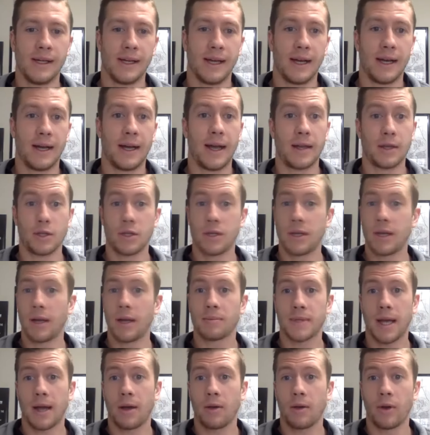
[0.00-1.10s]
And she
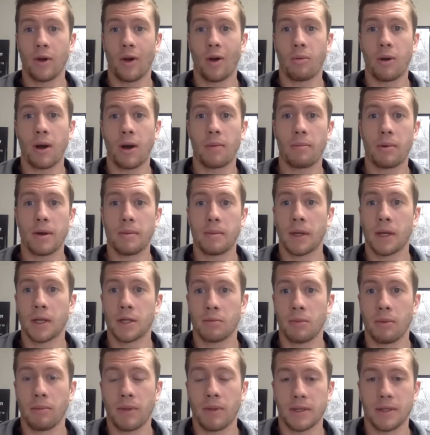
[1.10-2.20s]
helps out in our property
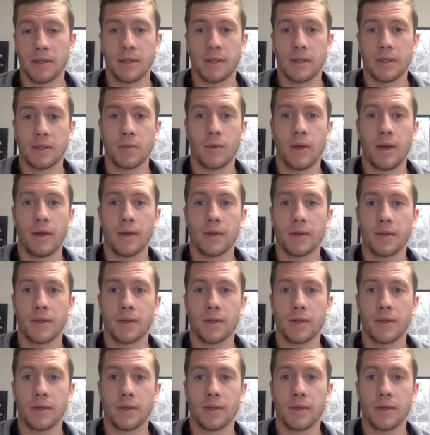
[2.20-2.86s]
management business as well.